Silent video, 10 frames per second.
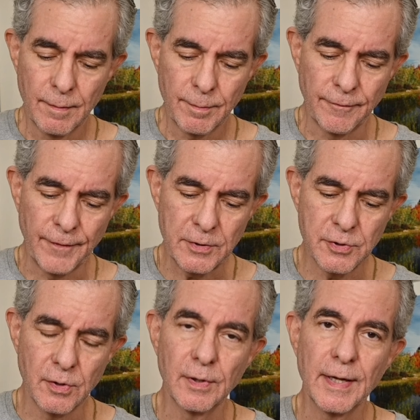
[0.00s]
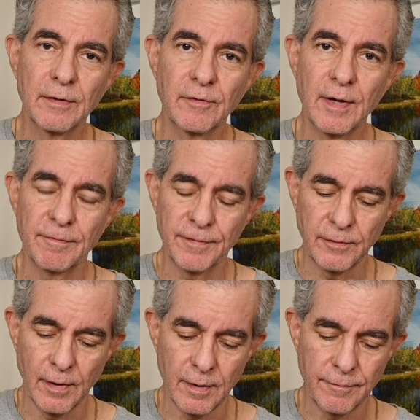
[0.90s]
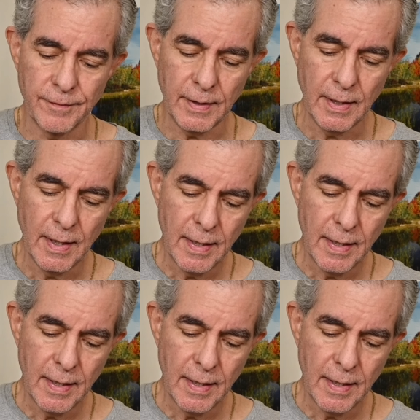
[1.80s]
professional landscape photography,